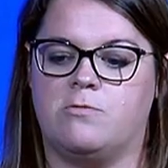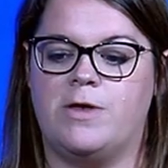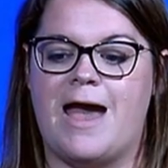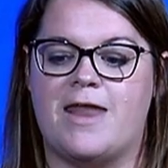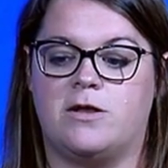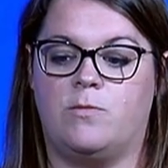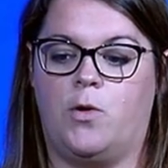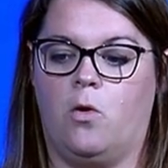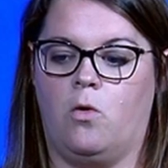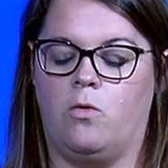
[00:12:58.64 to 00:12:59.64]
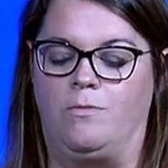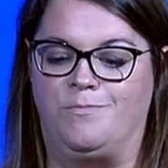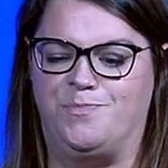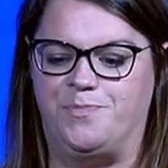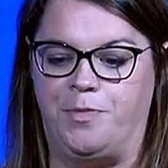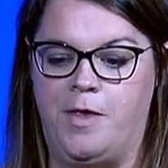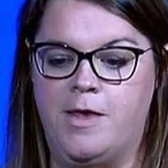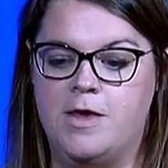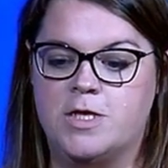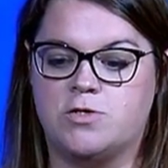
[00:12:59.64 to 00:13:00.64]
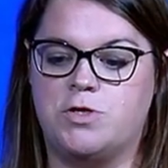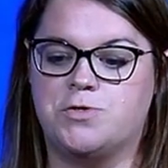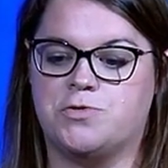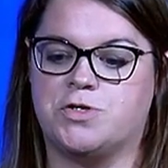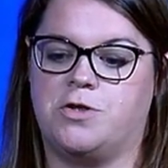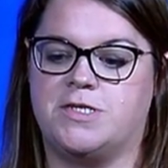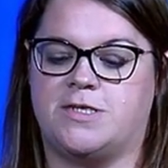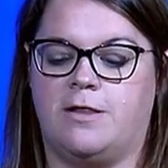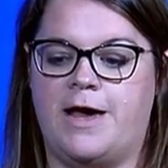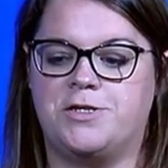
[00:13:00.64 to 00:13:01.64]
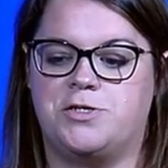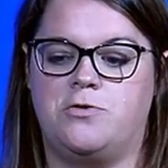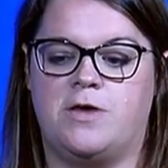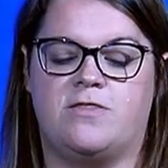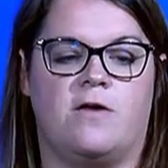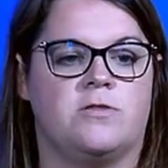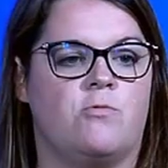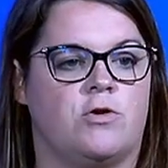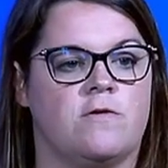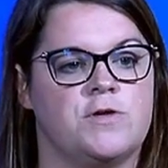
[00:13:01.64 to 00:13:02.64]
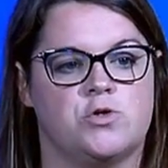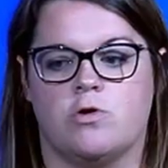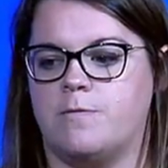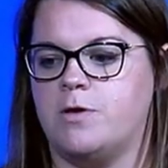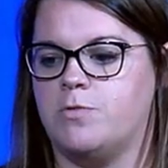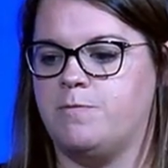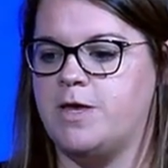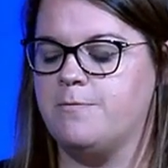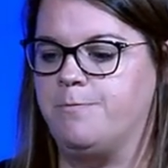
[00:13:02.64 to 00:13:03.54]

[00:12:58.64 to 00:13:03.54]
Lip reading: we added a poll so users could select who they thought the winner of the tournament would be.